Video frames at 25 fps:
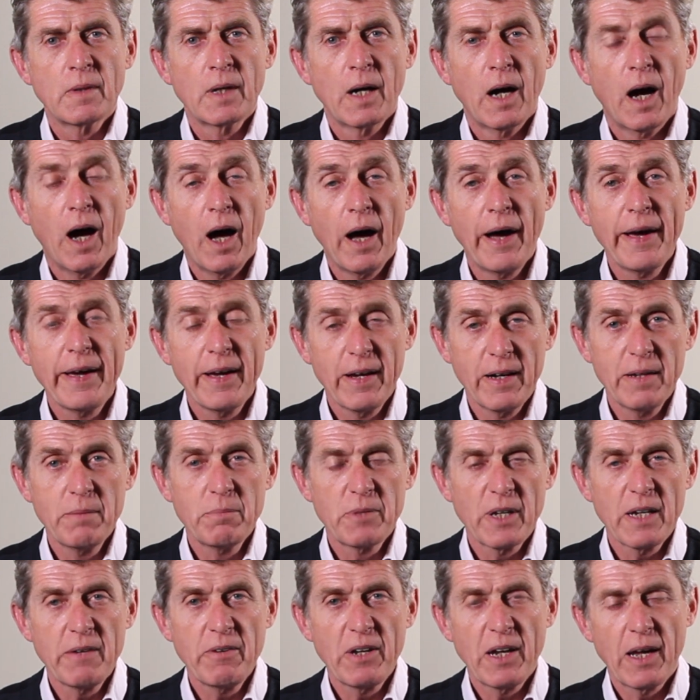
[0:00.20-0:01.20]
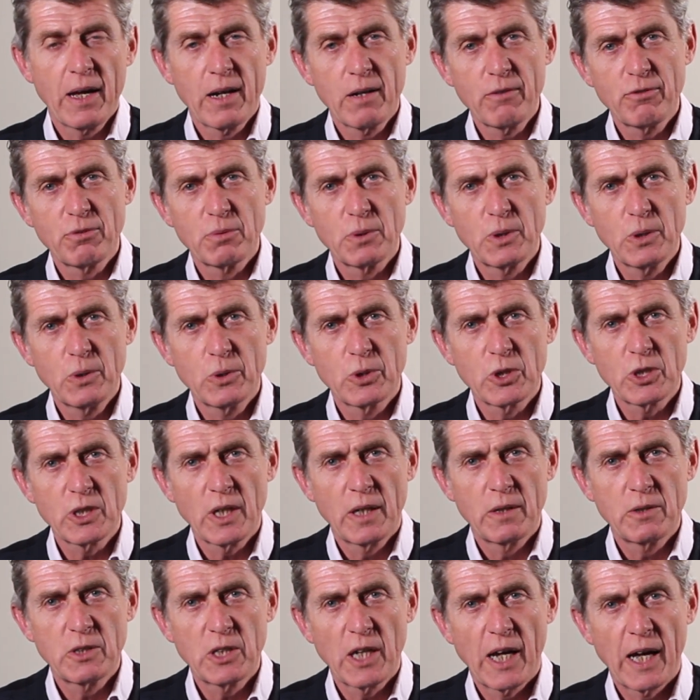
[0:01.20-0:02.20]
Hi, I'm David Hanna from
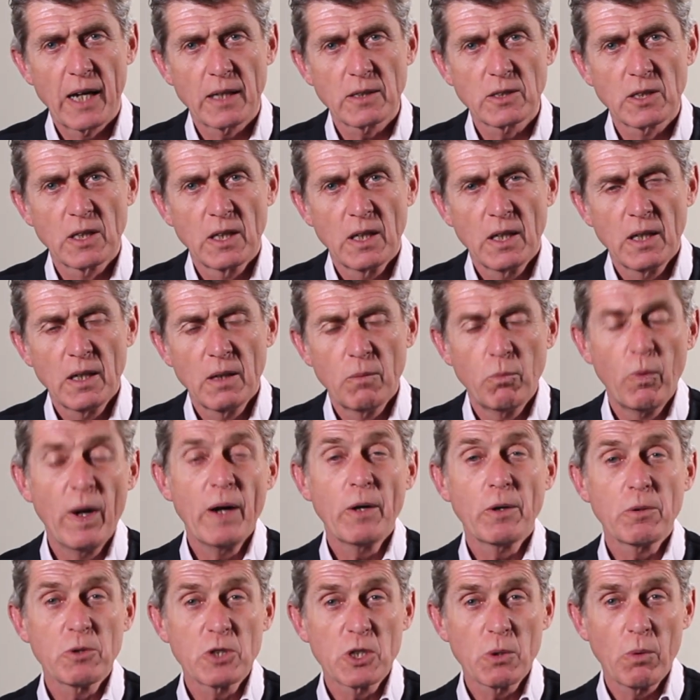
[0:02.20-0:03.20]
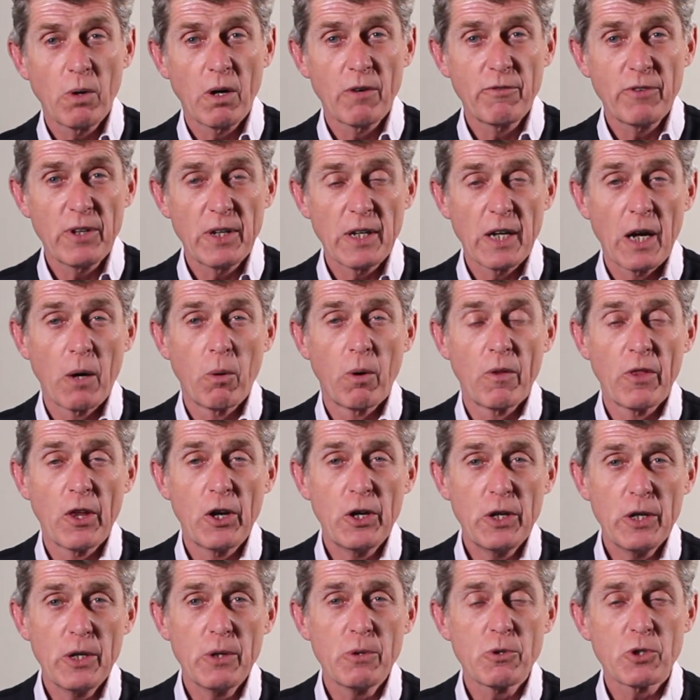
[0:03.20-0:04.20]
Cornerstone Tax and welcome to our video on the
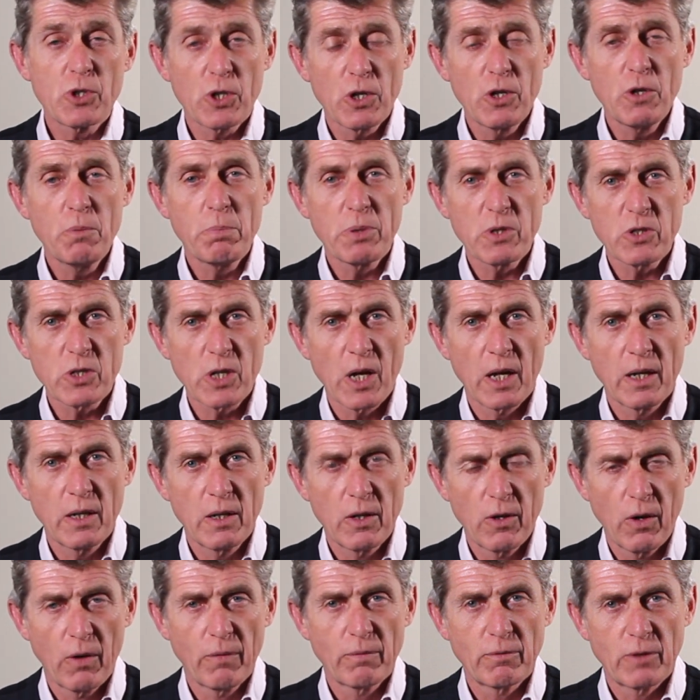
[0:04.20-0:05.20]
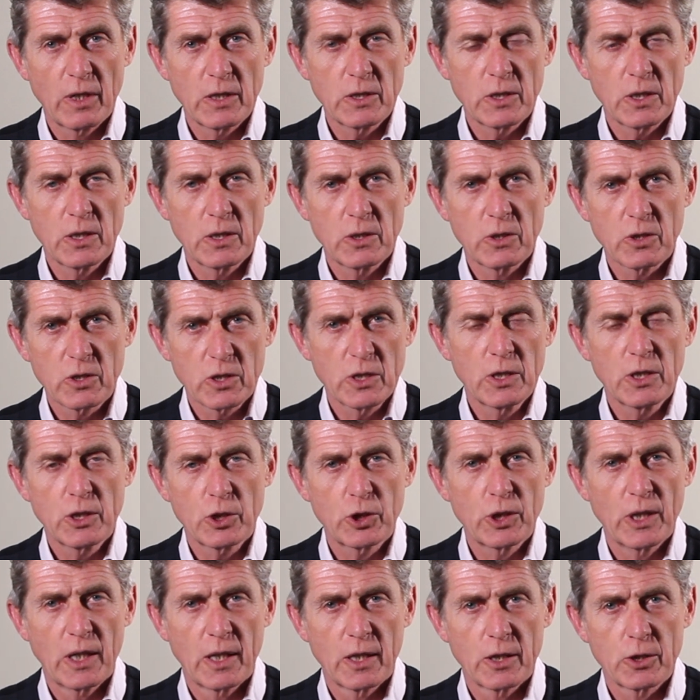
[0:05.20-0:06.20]
new 2% non-resident
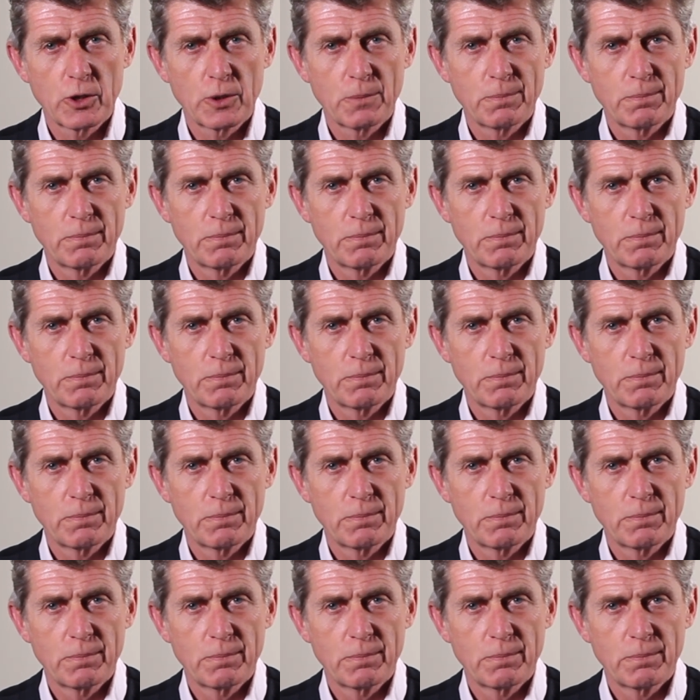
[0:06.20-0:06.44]
surcharge.